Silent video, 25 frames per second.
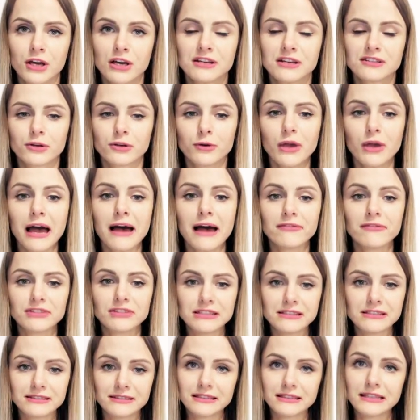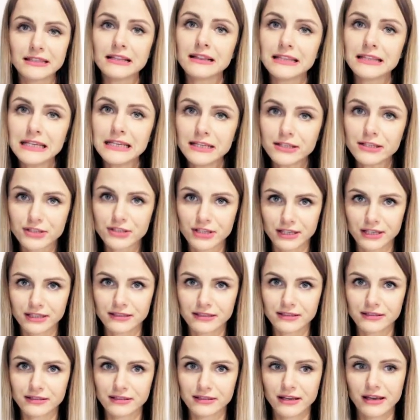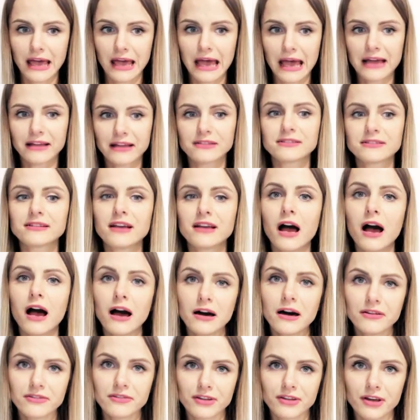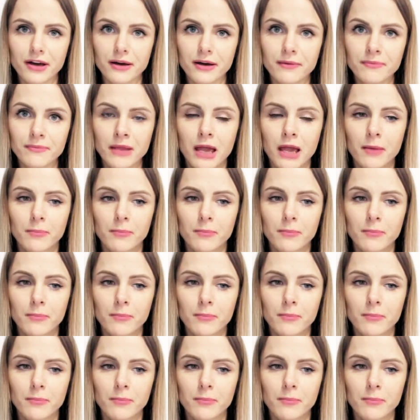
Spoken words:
So you have this deleted and other,